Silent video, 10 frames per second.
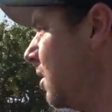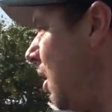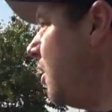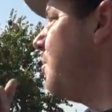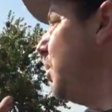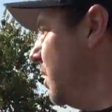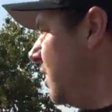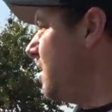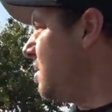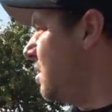Call the police. Hey,
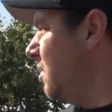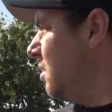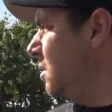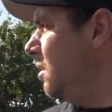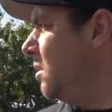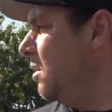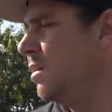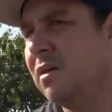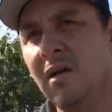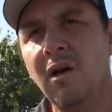call the police.
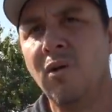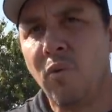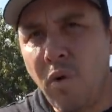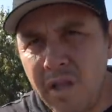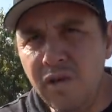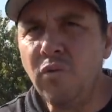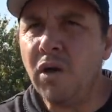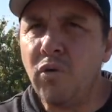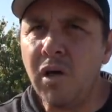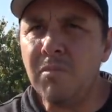What are you
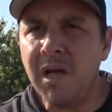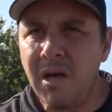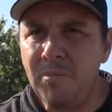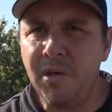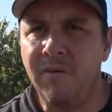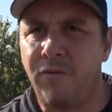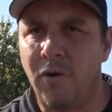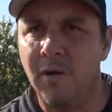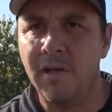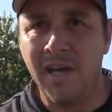recording my company? It's none of your
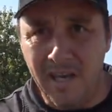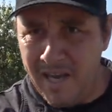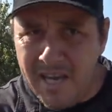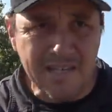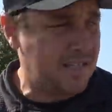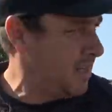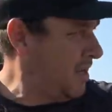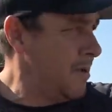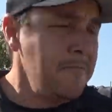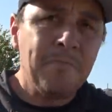business, fool. Don't even
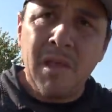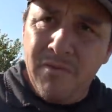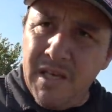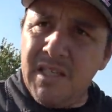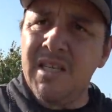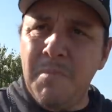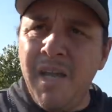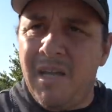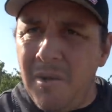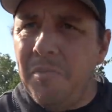touch me, fool. This is my
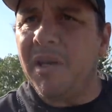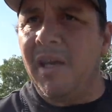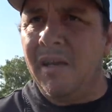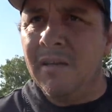company. I don't care,